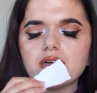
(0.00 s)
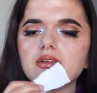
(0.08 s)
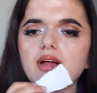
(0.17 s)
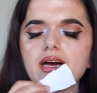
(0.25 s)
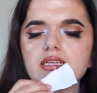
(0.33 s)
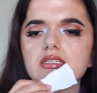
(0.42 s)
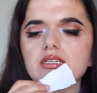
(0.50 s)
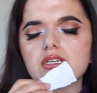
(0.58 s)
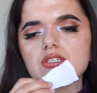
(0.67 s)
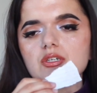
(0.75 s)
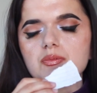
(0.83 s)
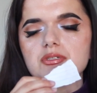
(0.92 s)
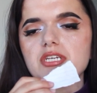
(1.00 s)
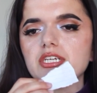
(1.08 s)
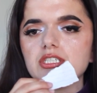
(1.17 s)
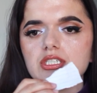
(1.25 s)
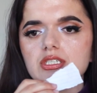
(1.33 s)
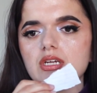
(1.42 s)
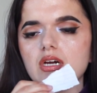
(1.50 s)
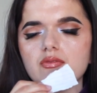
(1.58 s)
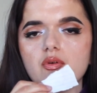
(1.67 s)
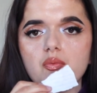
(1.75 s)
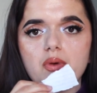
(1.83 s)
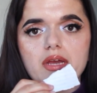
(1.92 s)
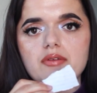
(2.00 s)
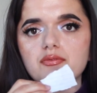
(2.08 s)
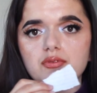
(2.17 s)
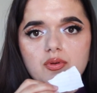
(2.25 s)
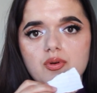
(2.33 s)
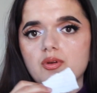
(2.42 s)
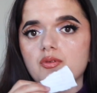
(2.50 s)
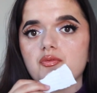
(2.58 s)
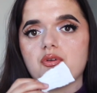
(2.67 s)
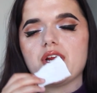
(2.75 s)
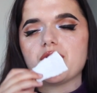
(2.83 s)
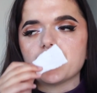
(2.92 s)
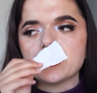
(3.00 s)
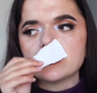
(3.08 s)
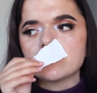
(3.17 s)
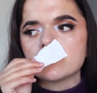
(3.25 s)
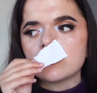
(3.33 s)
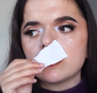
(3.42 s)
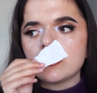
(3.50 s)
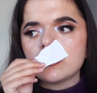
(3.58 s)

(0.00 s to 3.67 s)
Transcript: classic interpretation of a white floral fragrance.